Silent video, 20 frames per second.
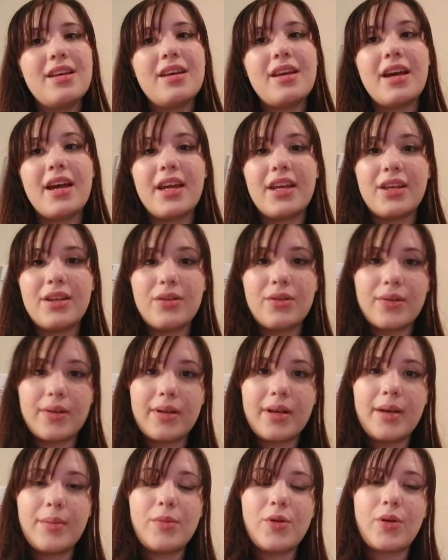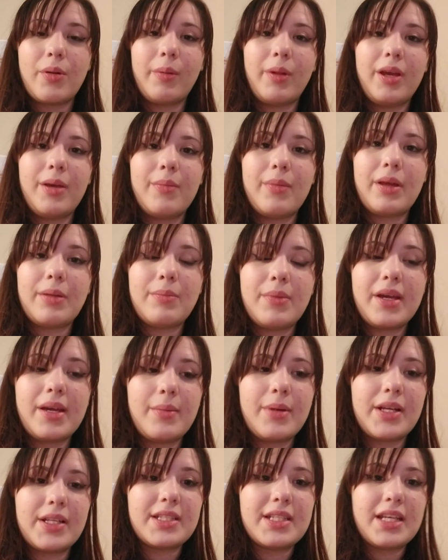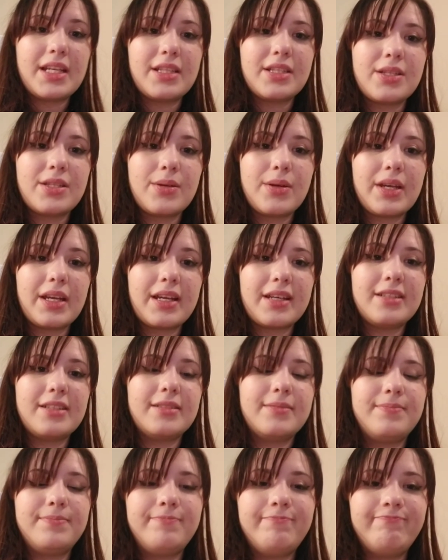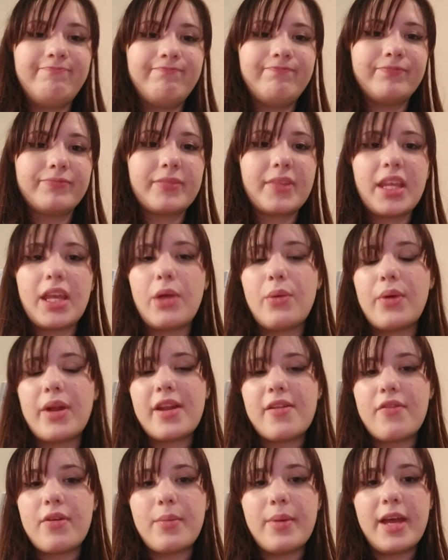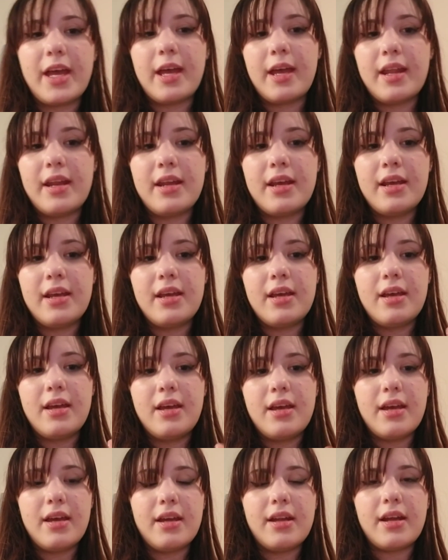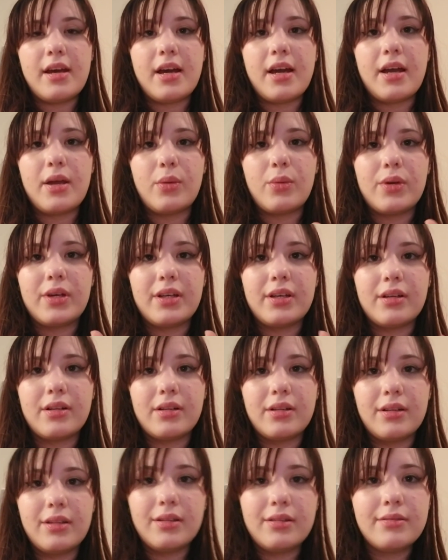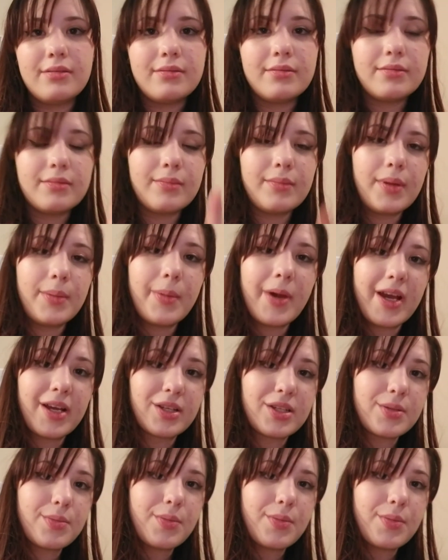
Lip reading: I'm normally in bed by about 10, so I gotta get ready for bed, and I will be back